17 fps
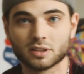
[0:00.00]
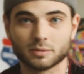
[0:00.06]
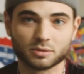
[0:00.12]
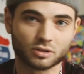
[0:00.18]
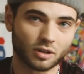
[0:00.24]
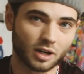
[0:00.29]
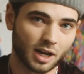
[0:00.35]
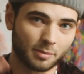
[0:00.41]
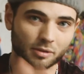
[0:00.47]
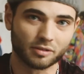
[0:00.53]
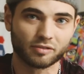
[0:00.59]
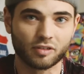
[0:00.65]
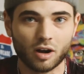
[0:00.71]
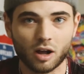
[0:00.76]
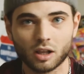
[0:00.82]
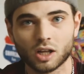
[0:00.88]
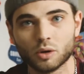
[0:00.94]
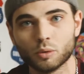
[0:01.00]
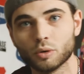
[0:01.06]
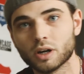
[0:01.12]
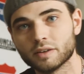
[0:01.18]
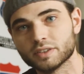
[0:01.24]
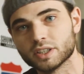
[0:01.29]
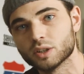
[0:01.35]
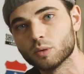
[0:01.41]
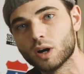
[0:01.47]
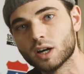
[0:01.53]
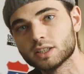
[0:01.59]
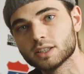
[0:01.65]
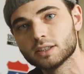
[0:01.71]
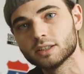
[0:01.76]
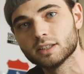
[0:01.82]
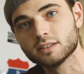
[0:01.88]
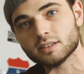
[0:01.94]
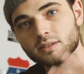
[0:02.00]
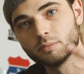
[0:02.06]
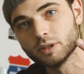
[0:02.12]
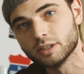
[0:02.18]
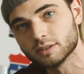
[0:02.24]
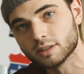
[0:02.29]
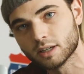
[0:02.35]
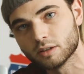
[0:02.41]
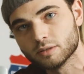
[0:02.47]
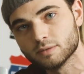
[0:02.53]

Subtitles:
subscribe, or follow wherever you're watching this. Peace out.